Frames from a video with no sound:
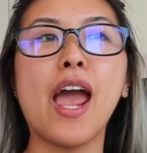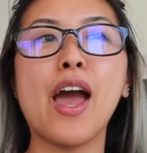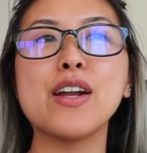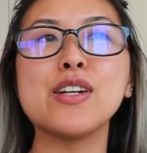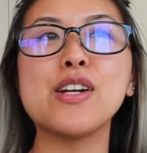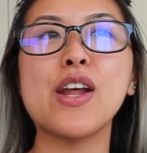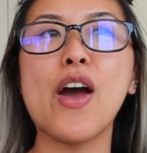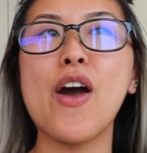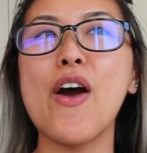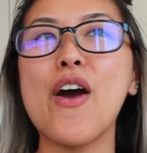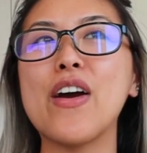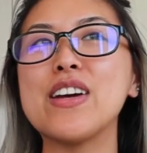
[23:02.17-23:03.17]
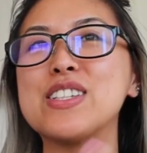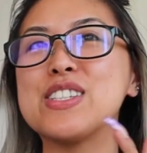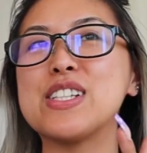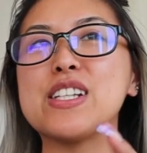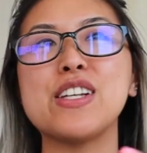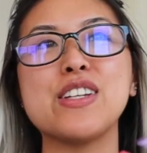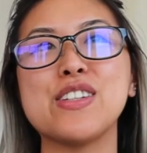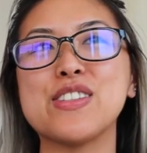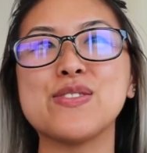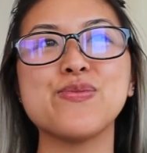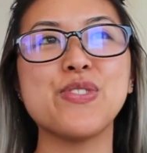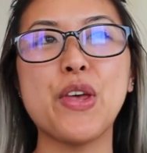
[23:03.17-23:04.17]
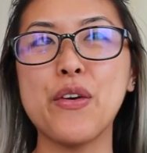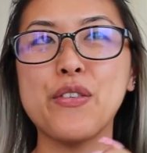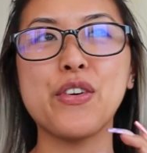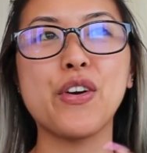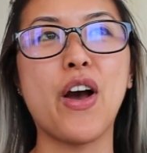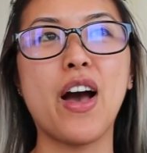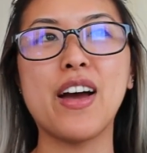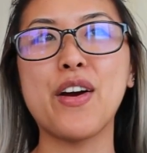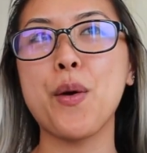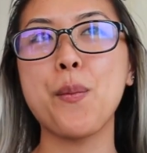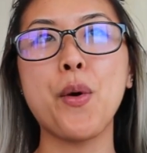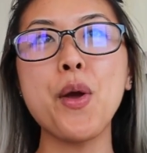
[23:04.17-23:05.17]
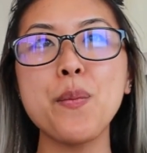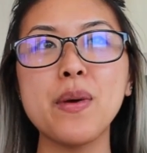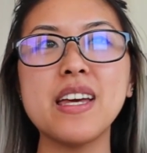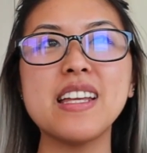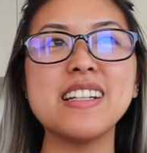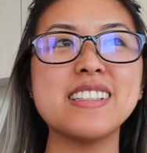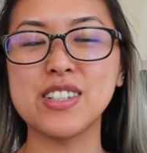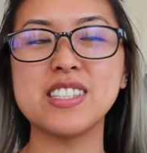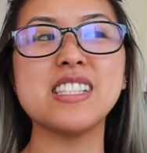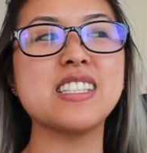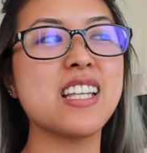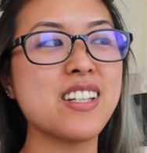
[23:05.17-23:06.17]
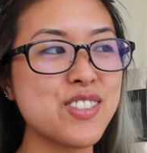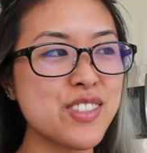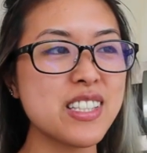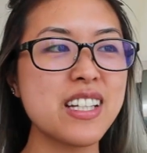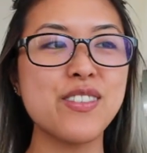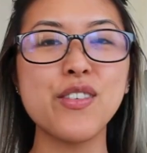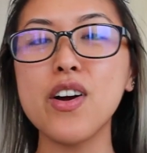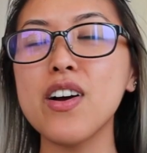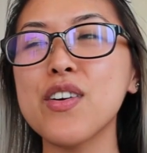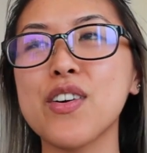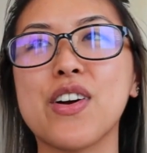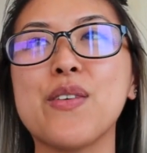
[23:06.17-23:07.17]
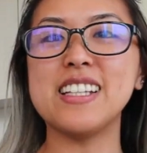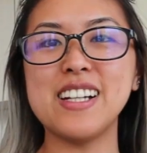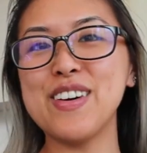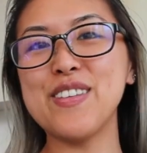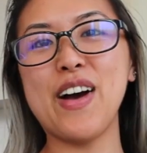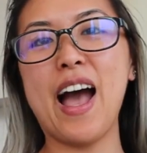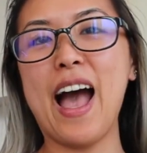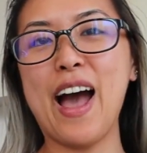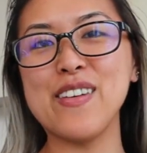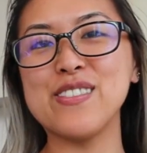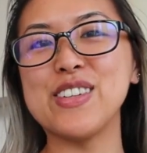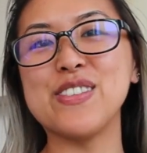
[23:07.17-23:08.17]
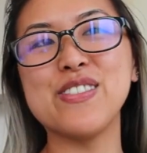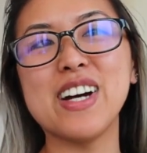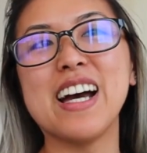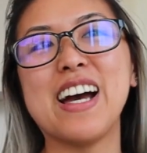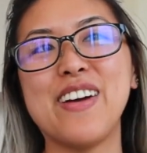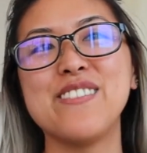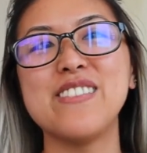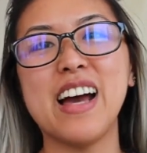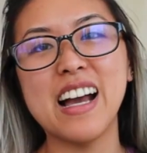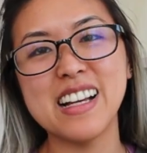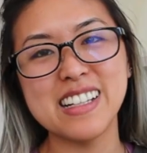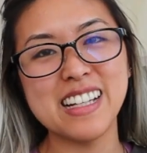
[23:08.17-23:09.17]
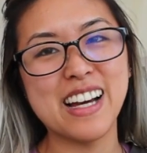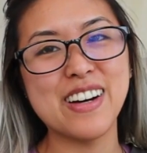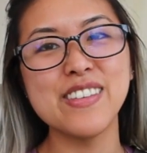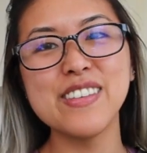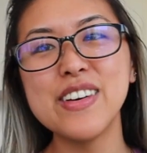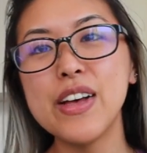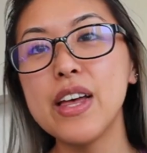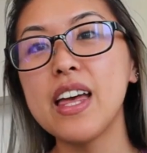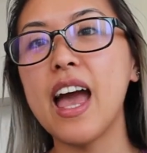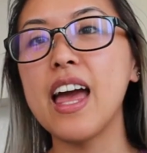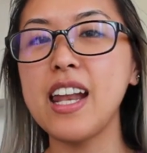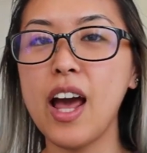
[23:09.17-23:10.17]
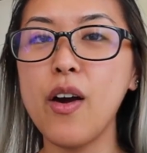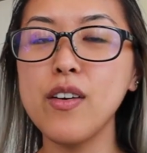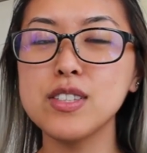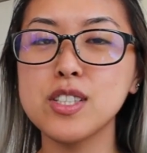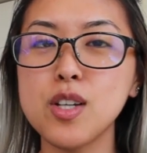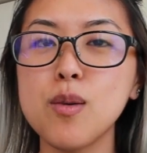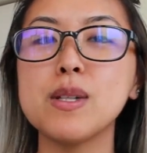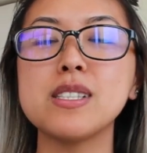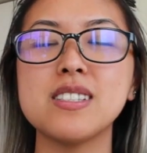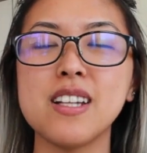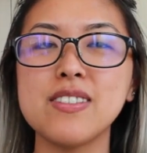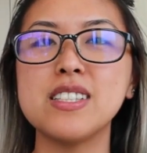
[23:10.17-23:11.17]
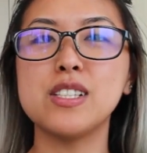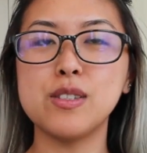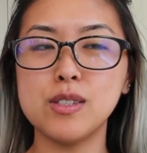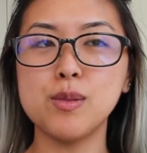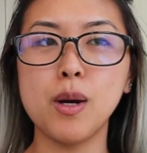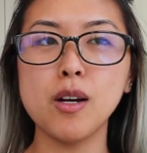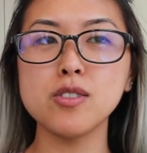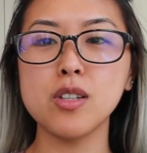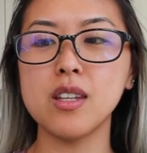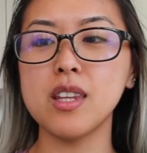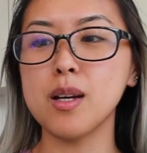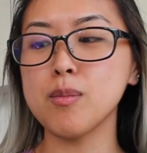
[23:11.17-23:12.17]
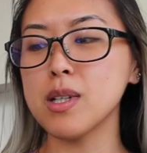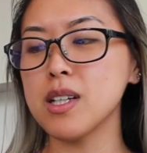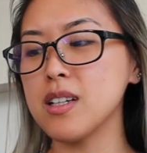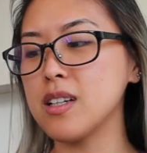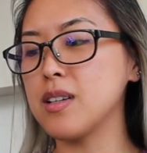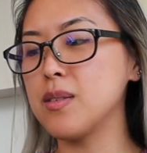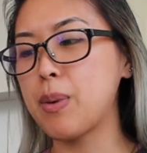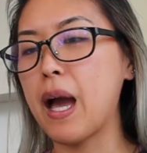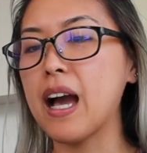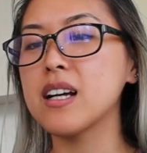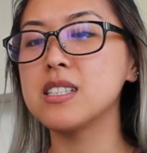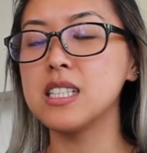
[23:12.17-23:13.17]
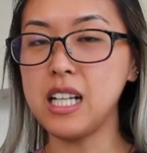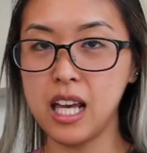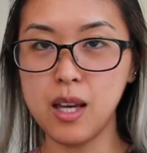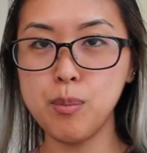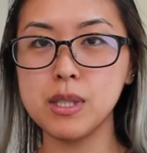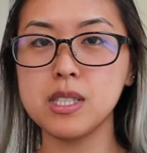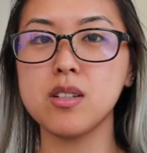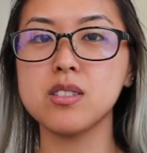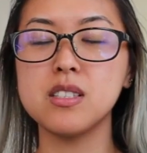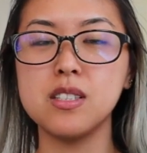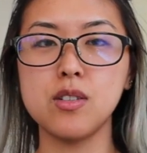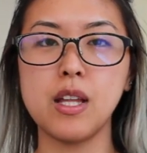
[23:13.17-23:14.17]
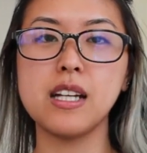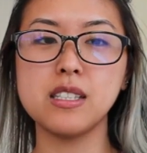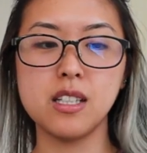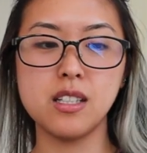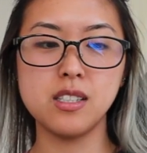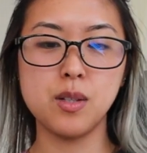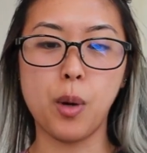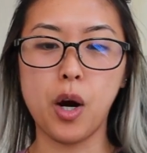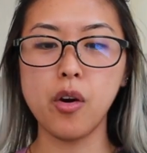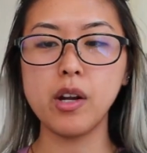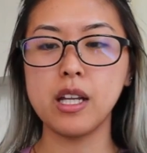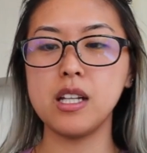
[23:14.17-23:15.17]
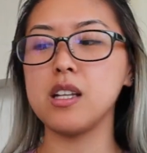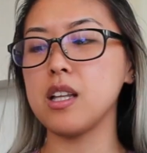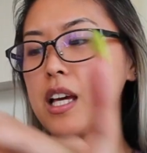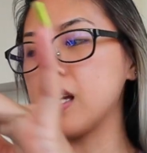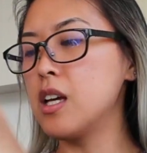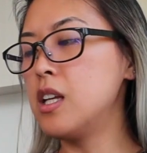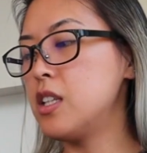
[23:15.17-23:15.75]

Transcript: and she forgot our appointment, or she scheduled it wrong, or don't know what happened, but I'm back now. And now I have so much stuff to do tomorrow, so I think I'm gonna pack today because I was gonna do that tomorrow. I need to like